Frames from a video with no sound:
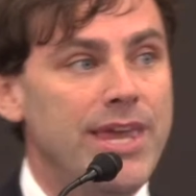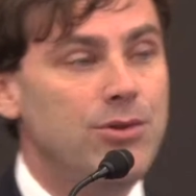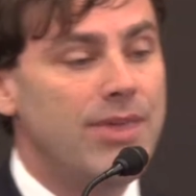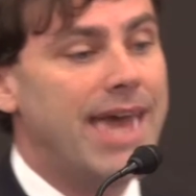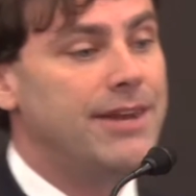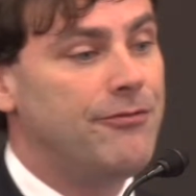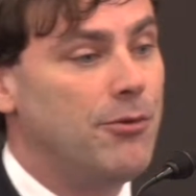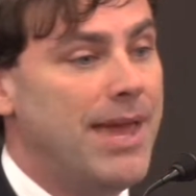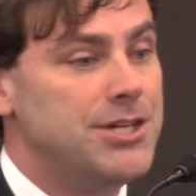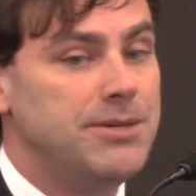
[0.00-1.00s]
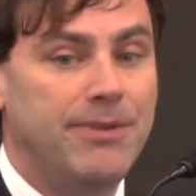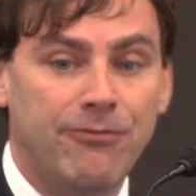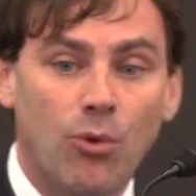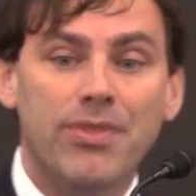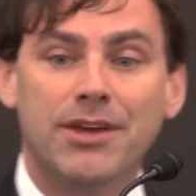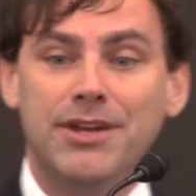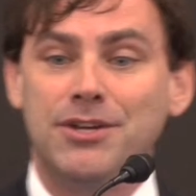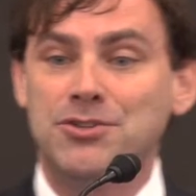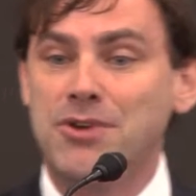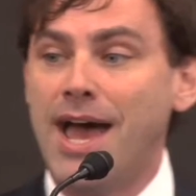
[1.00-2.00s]
knew that information before the
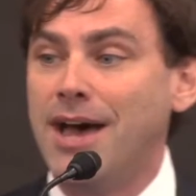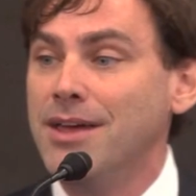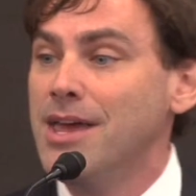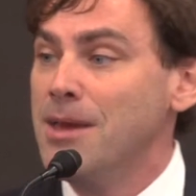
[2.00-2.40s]
clinical trial,